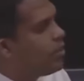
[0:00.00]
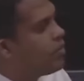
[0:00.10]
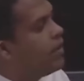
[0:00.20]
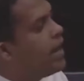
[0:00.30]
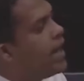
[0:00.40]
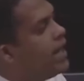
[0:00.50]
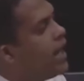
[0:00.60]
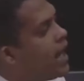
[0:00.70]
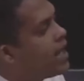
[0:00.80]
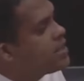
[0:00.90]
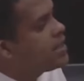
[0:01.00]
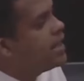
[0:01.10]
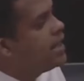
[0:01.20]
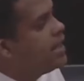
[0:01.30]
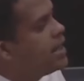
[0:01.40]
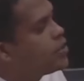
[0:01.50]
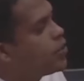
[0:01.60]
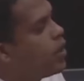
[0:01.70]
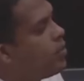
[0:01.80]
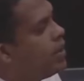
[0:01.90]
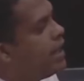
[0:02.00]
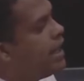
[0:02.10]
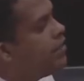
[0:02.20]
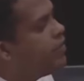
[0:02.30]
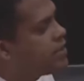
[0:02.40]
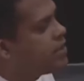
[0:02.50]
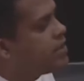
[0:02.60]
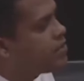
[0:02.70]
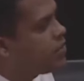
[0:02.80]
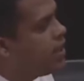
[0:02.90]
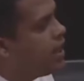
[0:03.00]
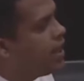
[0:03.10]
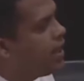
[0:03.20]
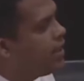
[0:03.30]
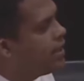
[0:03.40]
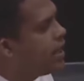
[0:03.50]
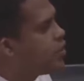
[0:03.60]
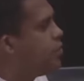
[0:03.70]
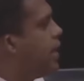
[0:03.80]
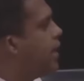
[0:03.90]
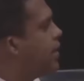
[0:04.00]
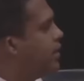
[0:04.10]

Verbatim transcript: But when I asked Indians to come and invest in Sri Lanka, that's bad.